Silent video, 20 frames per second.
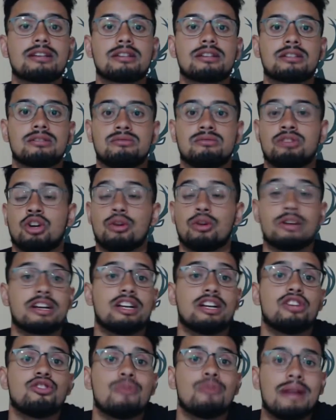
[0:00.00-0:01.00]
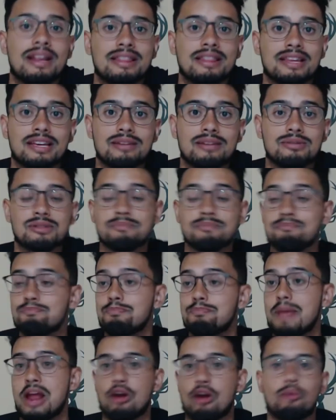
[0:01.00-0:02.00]
Curry couldn't do anything. He was
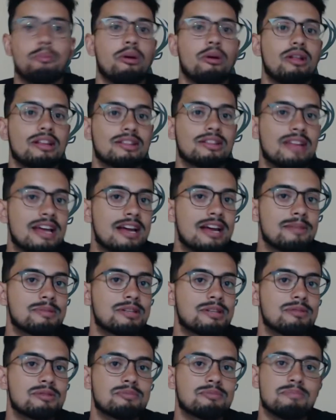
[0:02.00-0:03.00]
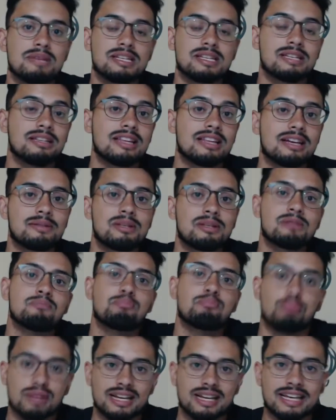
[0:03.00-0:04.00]
airballing layups, he was missing layups, he was
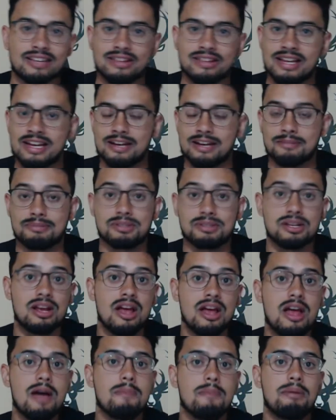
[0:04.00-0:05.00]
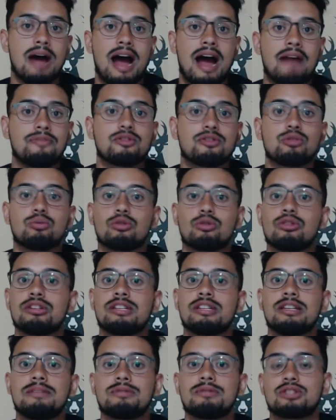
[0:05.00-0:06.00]
bricking layups. But afterwards,
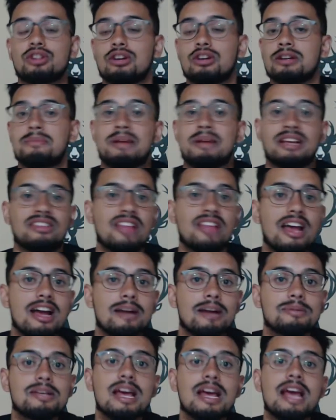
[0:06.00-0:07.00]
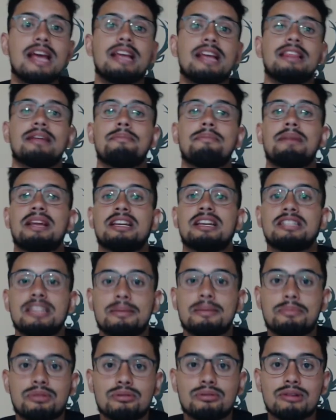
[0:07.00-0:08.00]
he was starting to make layups. He then made a
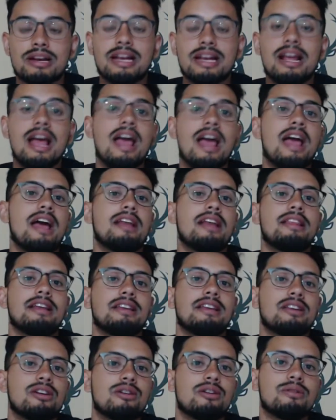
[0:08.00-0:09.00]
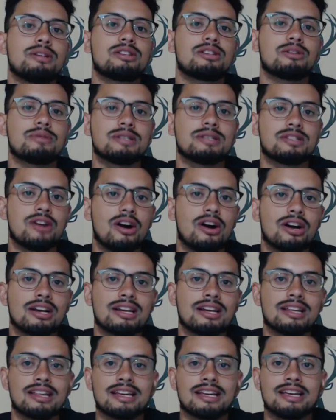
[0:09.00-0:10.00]
deep three, and then he's always dogging
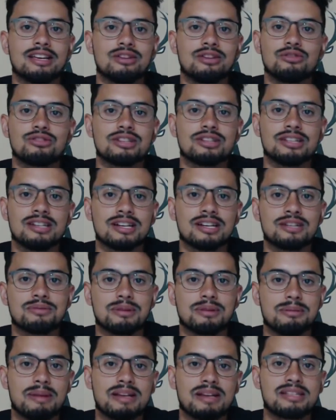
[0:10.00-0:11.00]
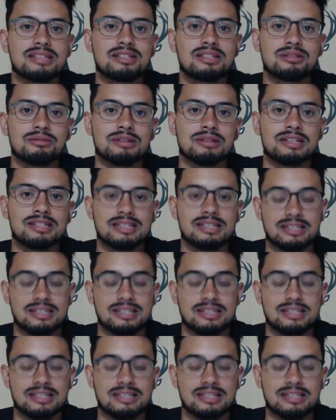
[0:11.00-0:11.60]
it like he usually does when he makes his threes, as